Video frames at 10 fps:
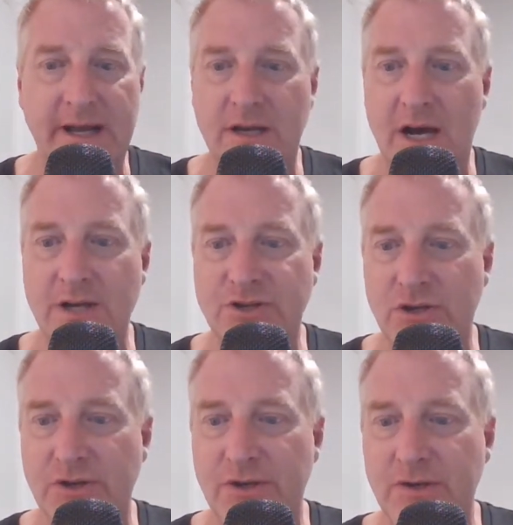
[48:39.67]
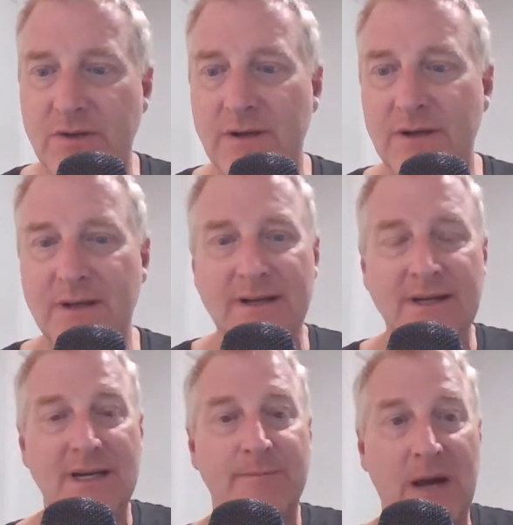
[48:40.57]
I cannot show you
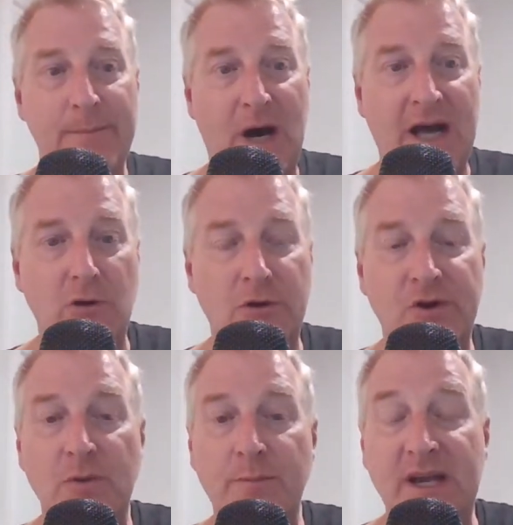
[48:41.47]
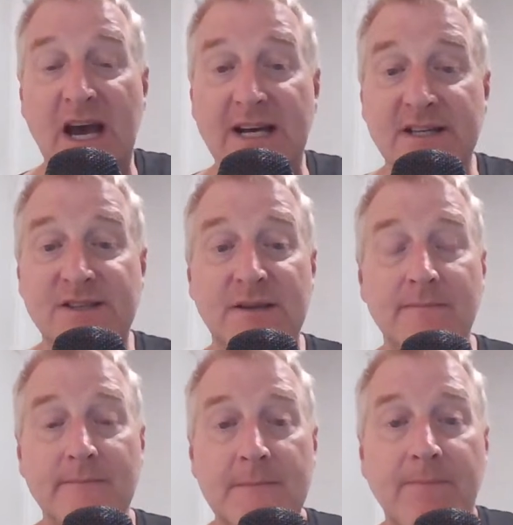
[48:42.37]
my buy order because